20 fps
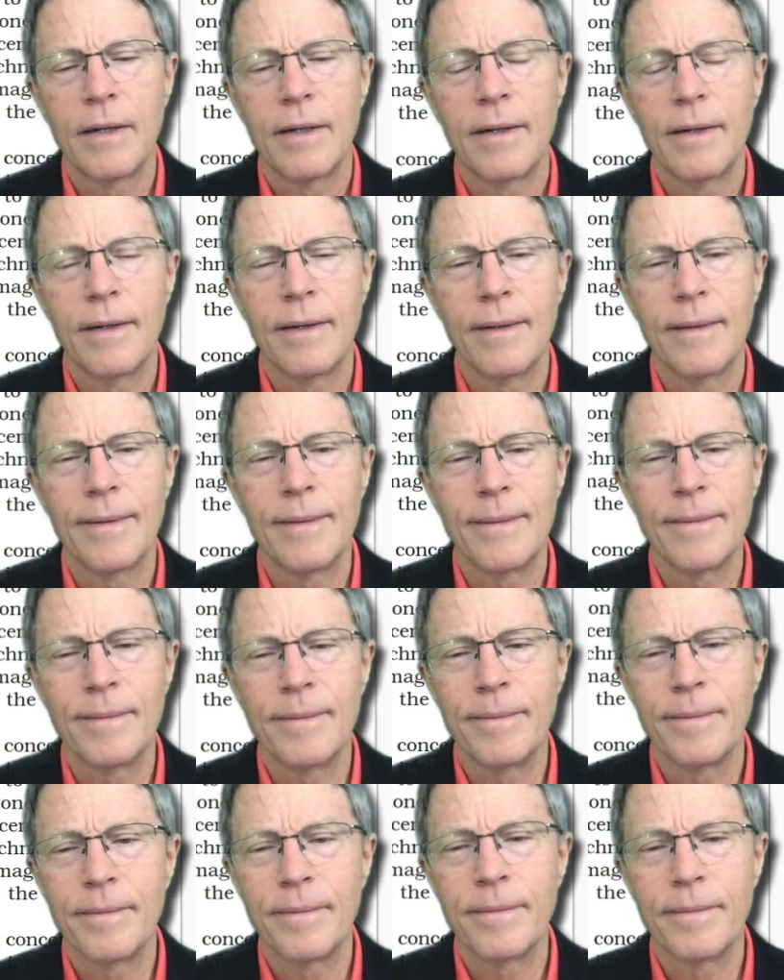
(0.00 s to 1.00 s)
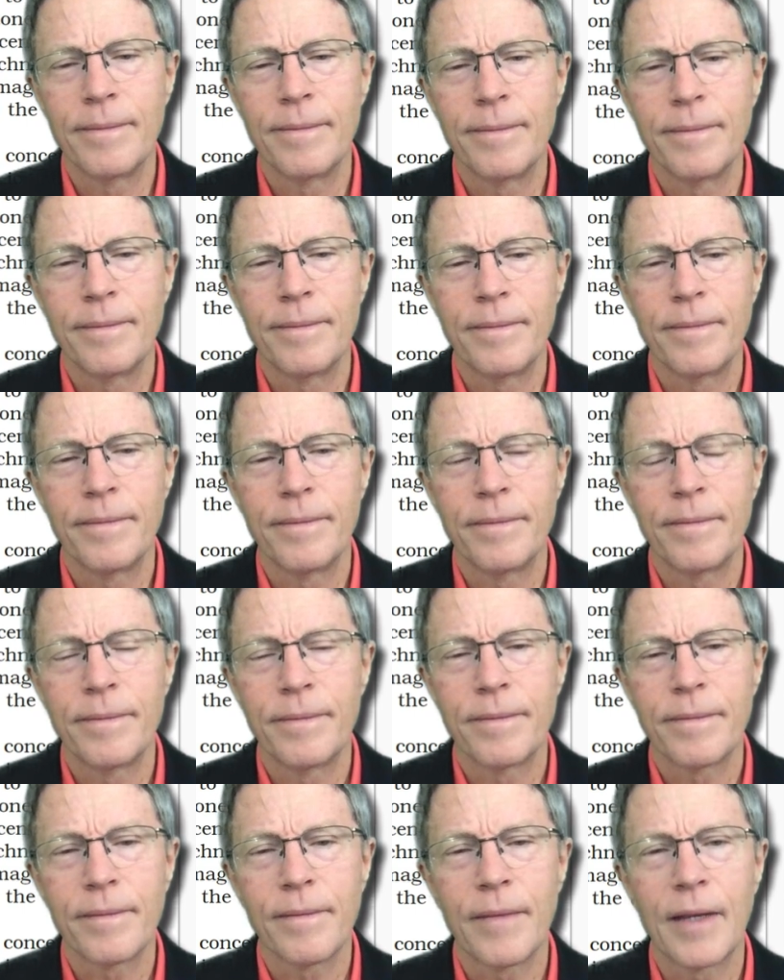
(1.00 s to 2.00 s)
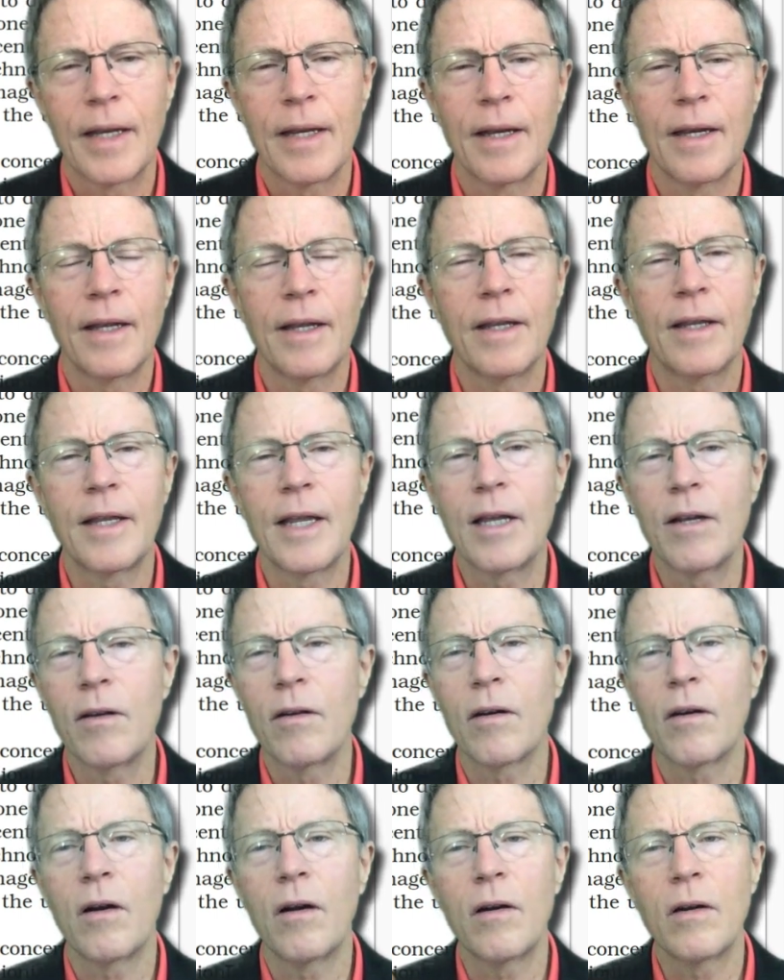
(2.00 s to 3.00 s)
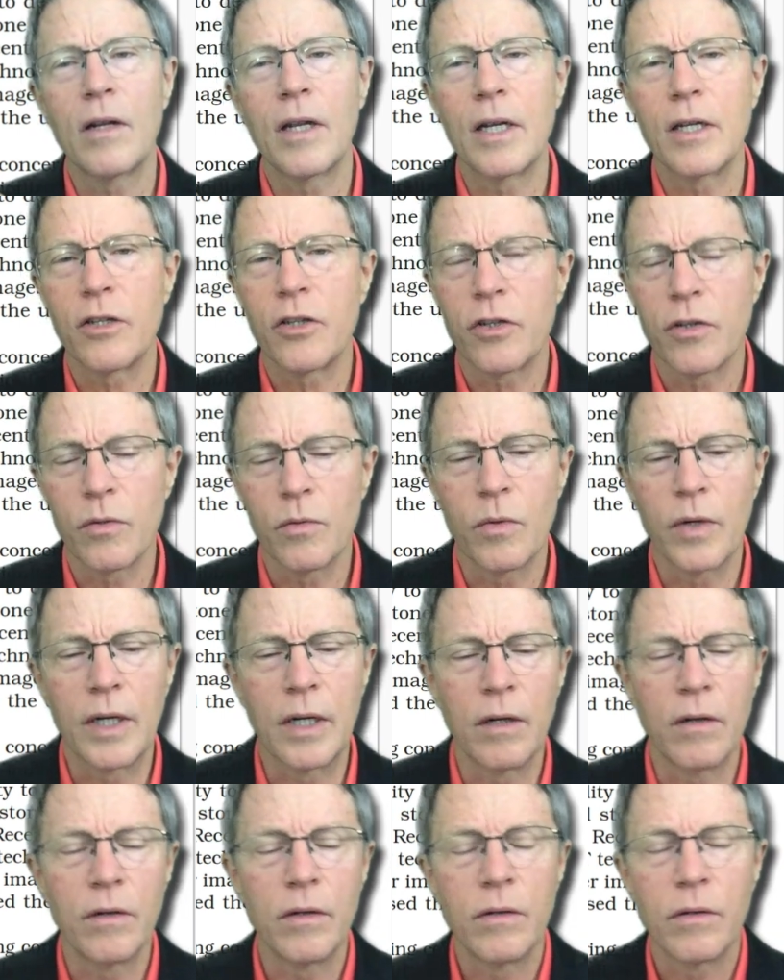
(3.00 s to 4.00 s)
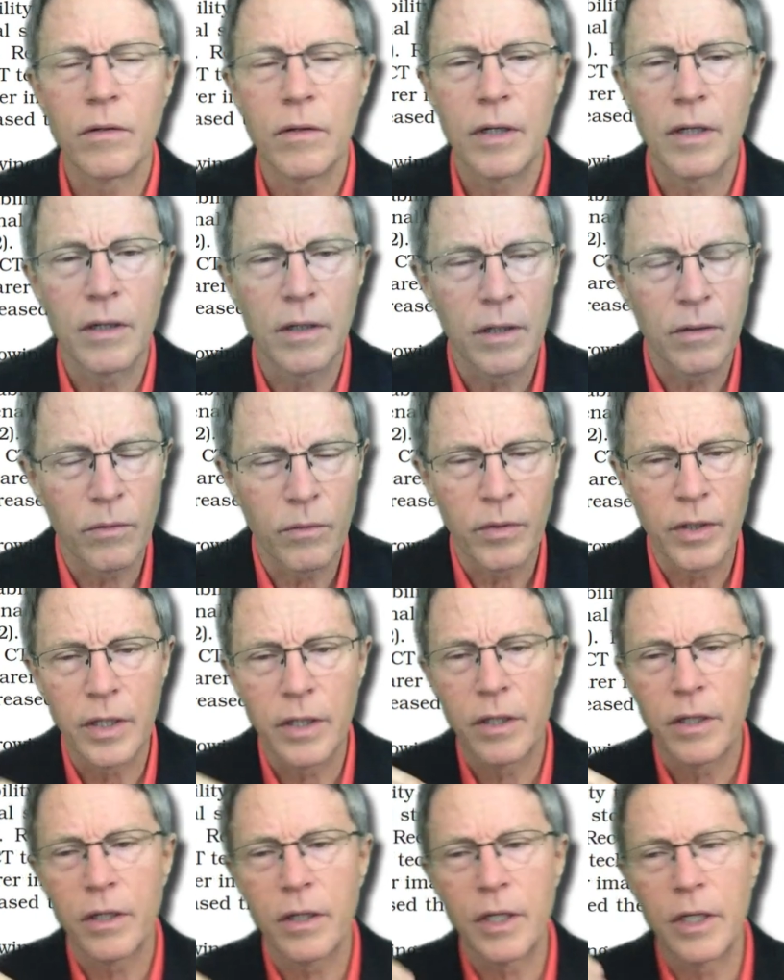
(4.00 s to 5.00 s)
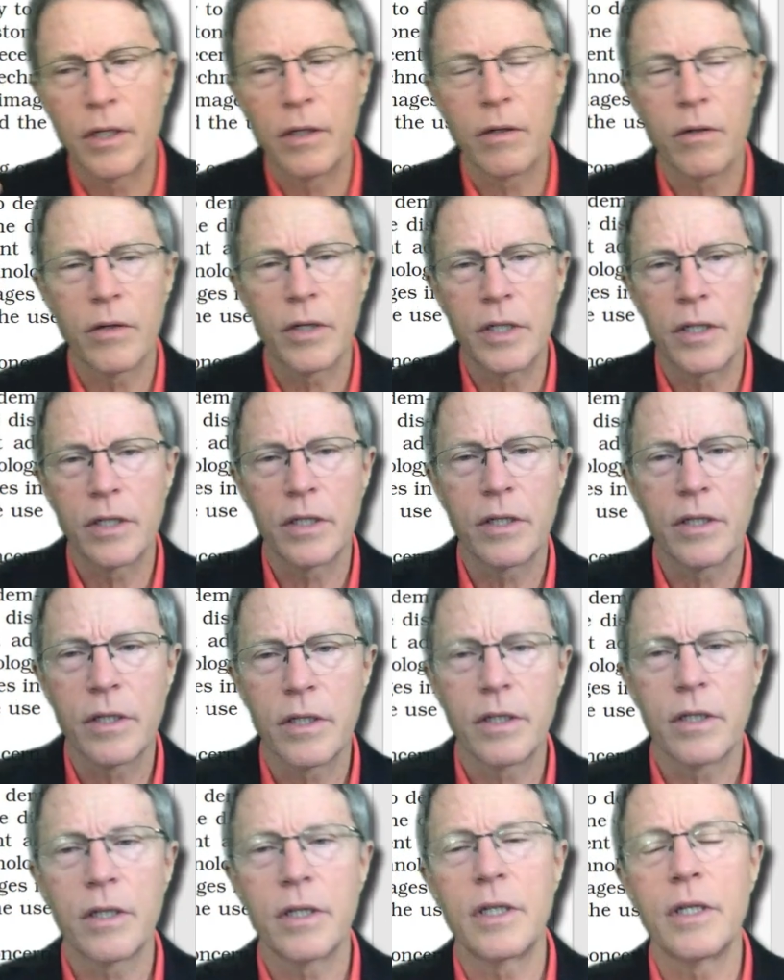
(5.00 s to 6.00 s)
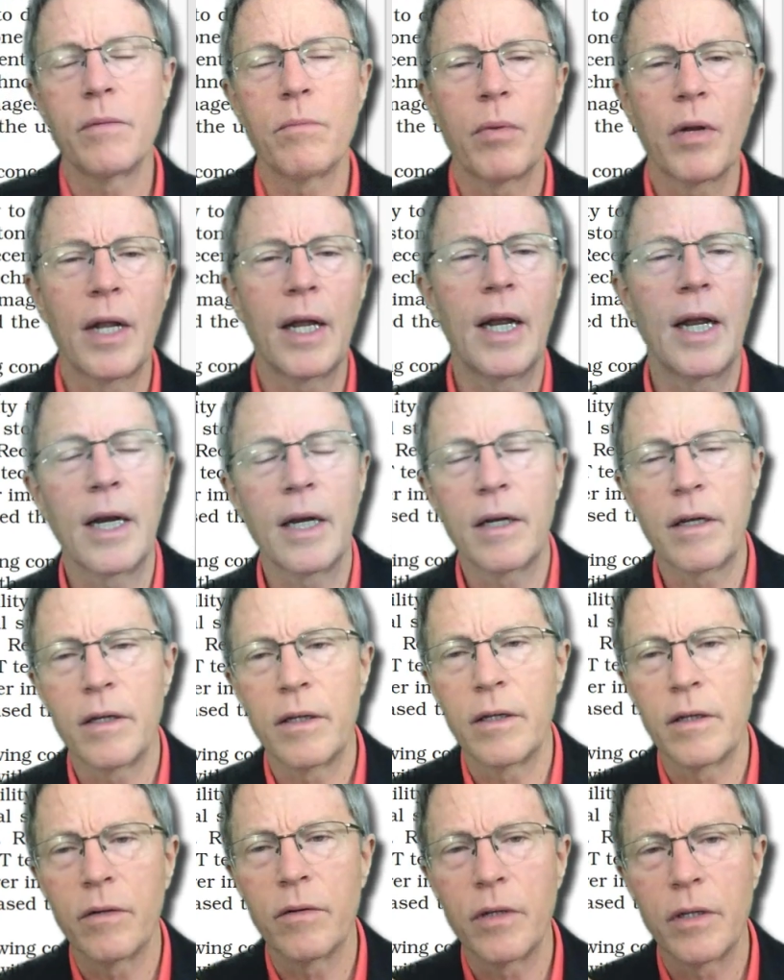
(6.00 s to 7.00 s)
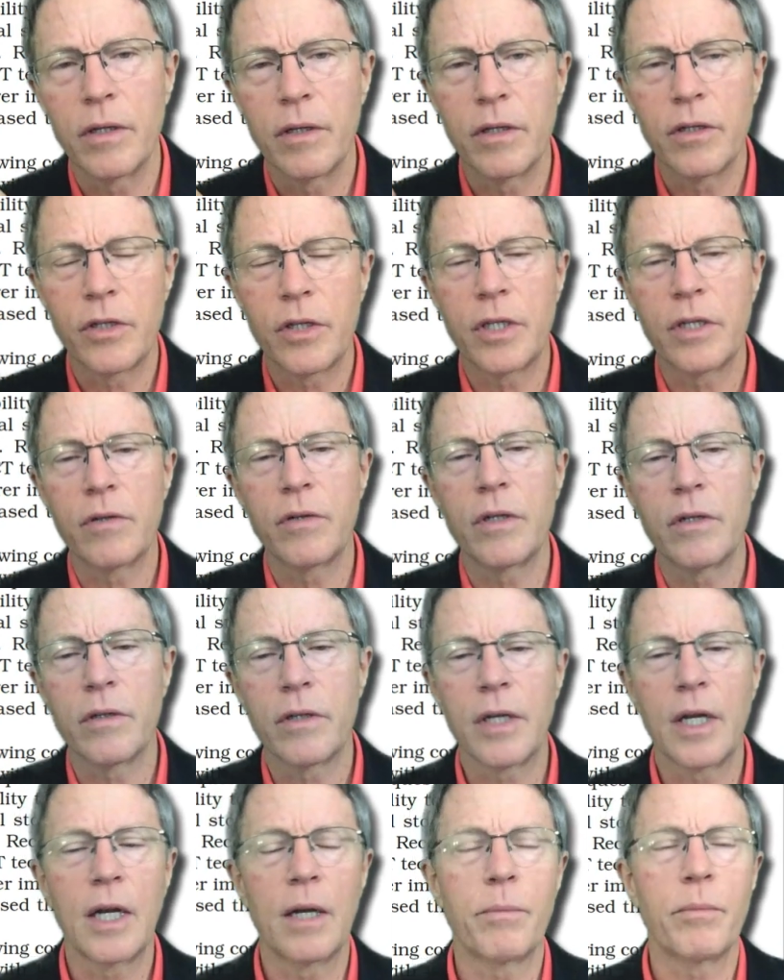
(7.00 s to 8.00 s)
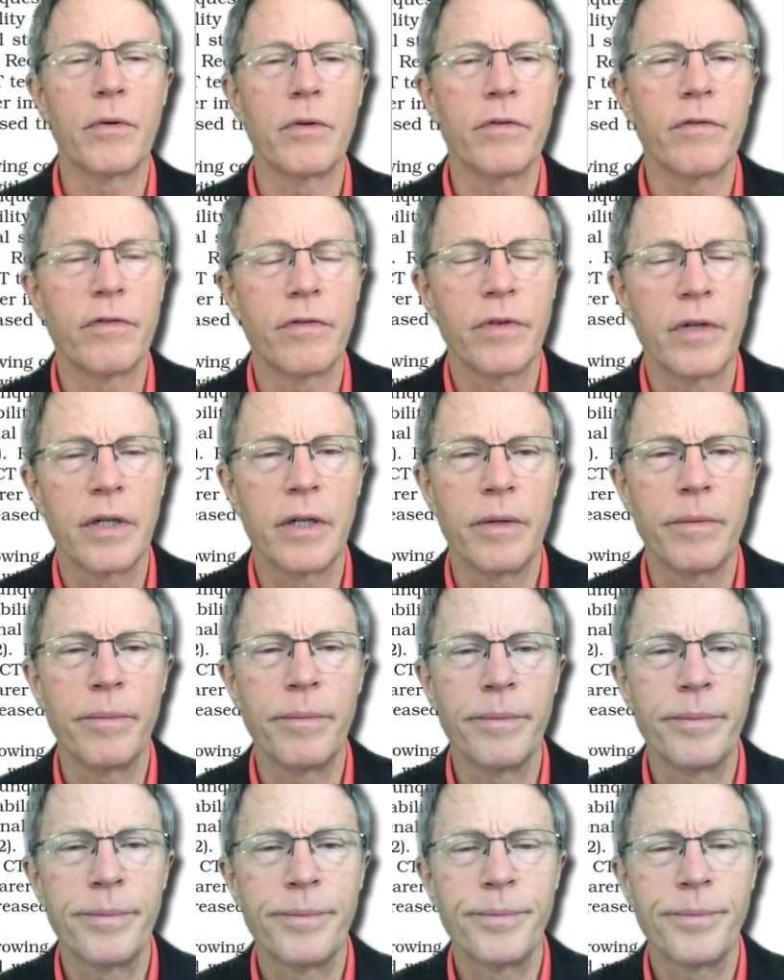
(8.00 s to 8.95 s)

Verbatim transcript: um, they don't correlate so well uh, with increase in plaque. You know, the serial type of um,